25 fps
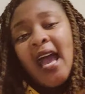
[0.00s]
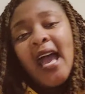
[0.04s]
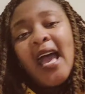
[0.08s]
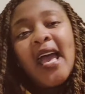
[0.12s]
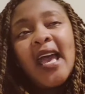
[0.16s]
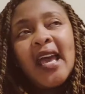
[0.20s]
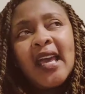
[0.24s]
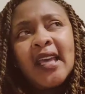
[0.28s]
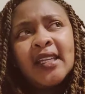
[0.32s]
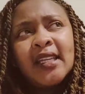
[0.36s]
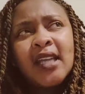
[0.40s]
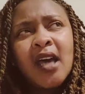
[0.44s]

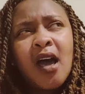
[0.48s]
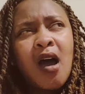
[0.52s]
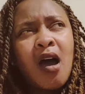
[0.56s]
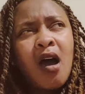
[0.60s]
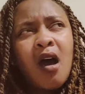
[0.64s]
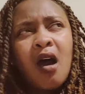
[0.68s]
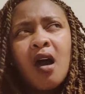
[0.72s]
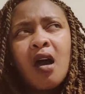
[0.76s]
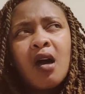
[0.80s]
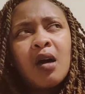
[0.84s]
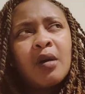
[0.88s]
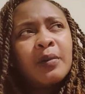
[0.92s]
And
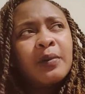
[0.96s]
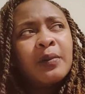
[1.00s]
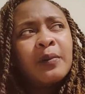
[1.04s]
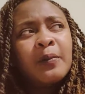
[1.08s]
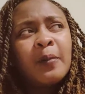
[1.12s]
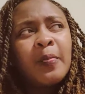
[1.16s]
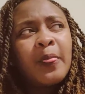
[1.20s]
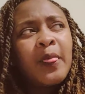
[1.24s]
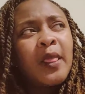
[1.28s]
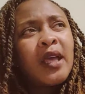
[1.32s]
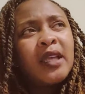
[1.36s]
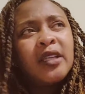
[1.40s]

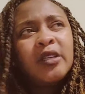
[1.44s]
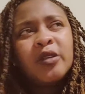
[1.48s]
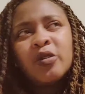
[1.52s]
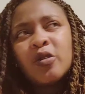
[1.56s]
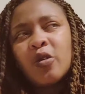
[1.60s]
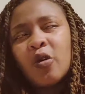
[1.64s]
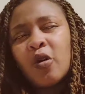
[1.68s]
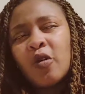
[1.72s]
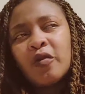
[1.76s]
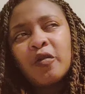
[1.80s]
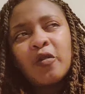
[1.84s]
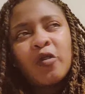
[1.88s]

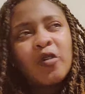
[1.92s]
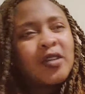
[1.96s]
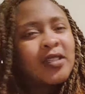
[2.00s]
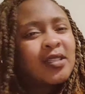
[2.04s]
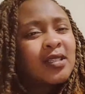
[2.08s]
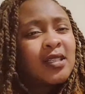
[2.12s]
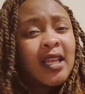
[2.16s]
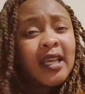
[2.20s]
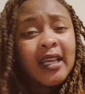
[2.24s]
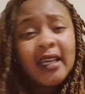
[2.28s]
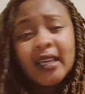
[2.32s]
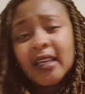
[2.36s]
of course,